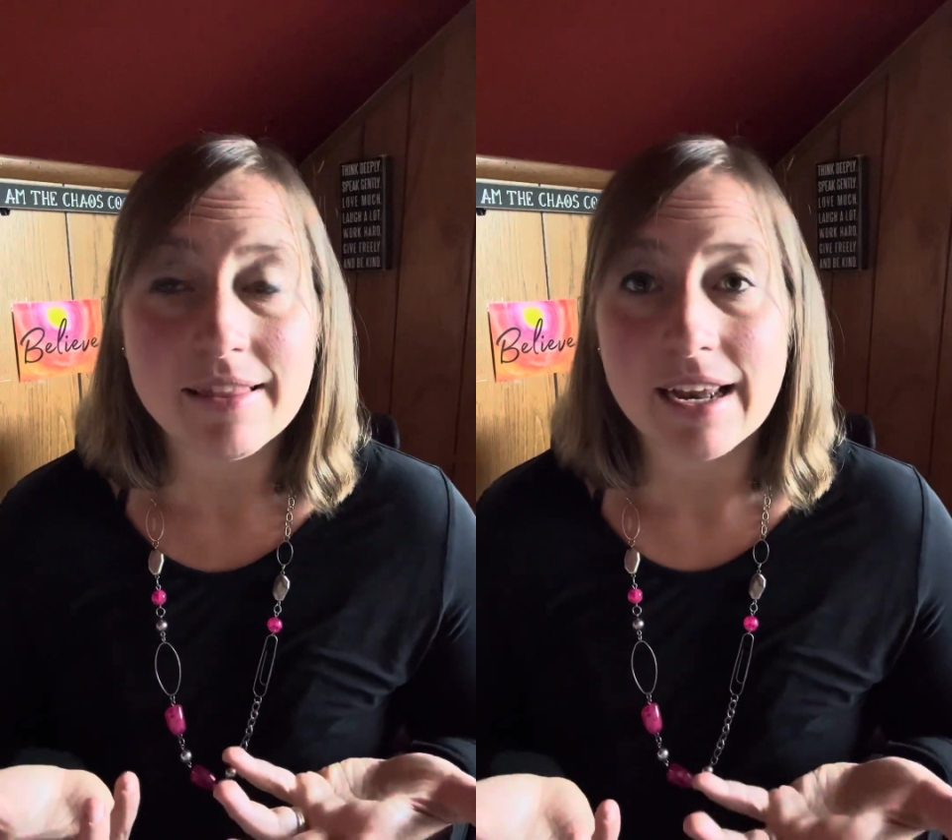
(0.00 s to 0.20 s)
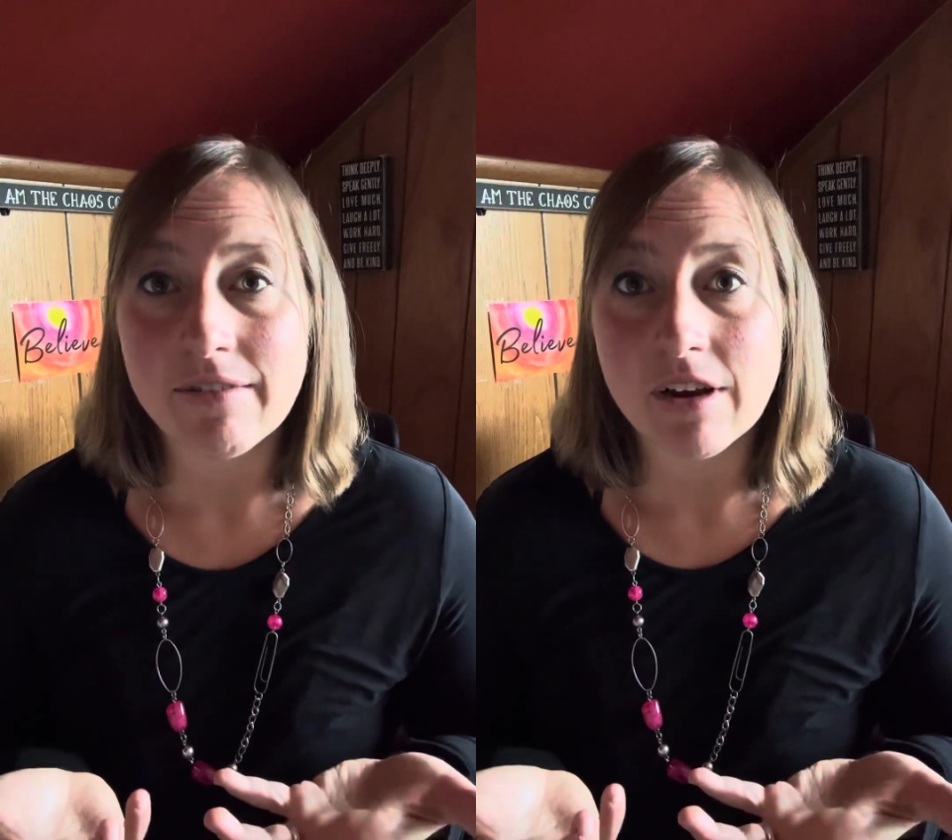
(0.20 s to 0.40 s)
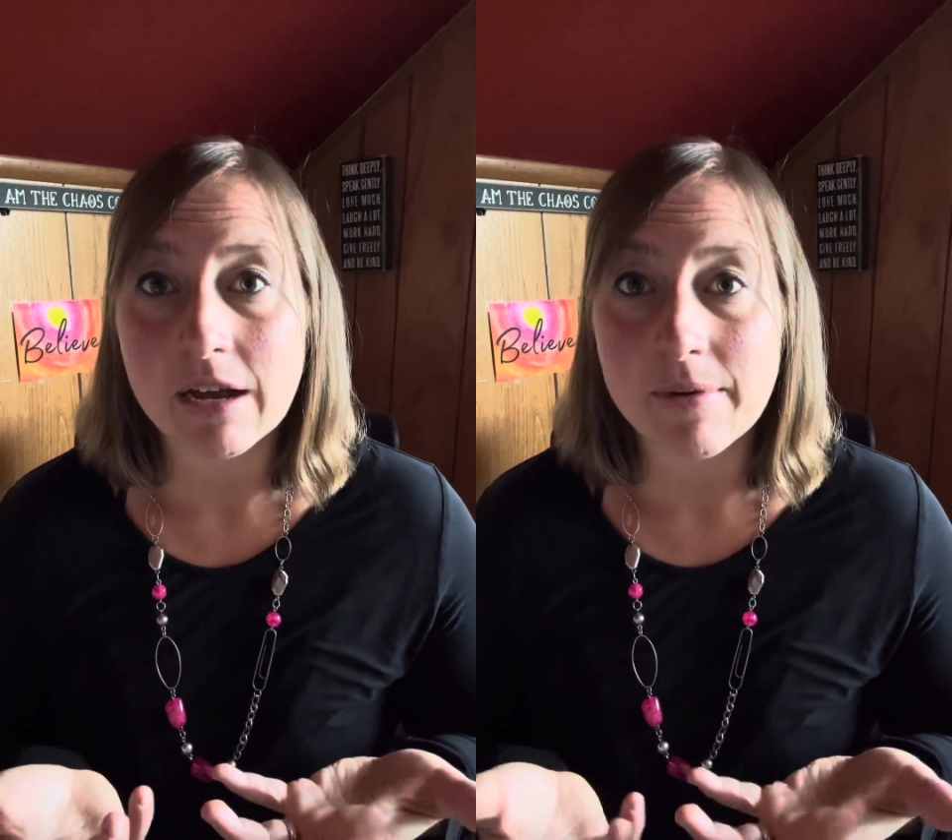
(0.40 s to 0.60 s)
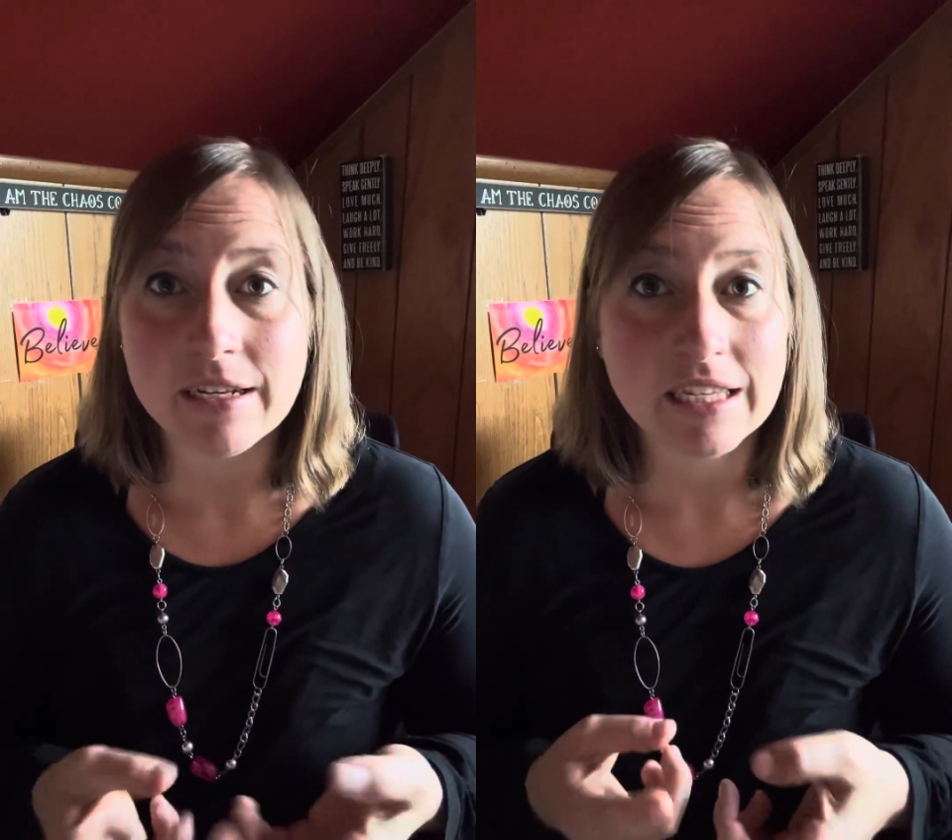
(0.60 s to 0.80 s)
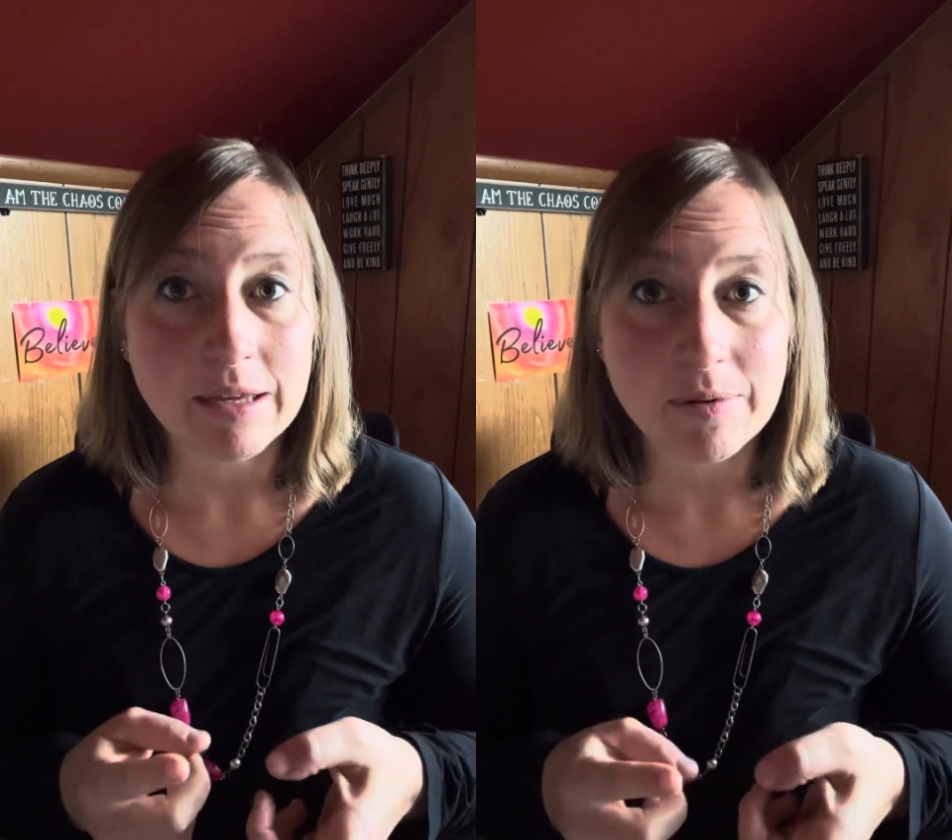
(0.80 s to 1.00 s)
then I
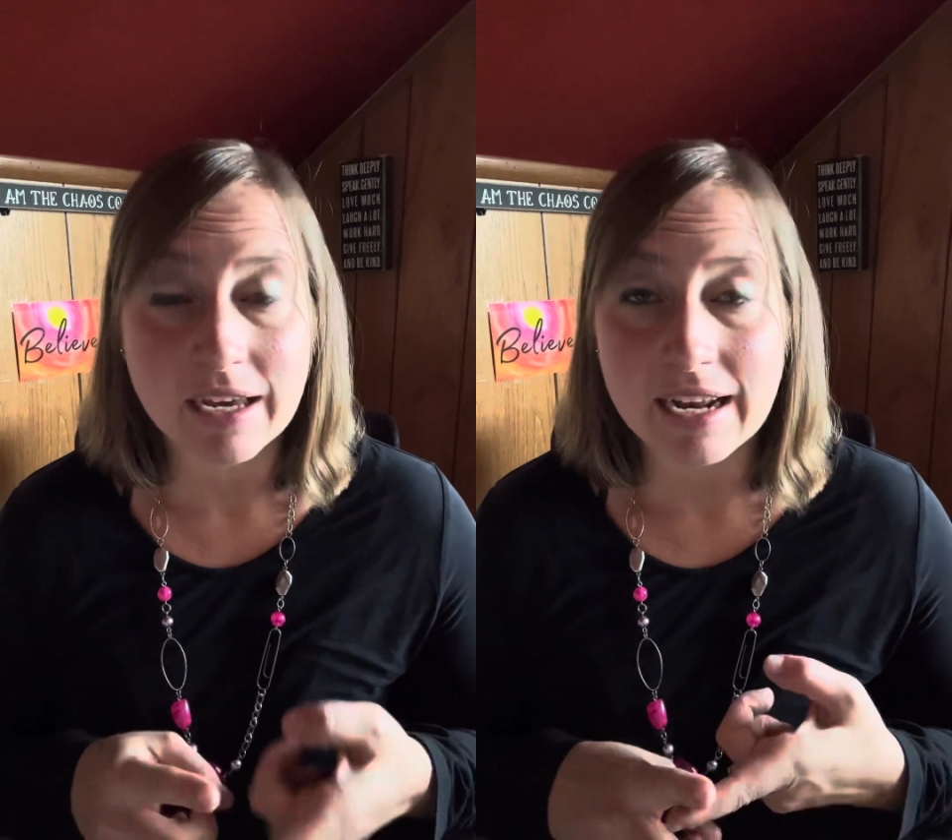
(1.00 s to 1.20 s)
recommend keeping it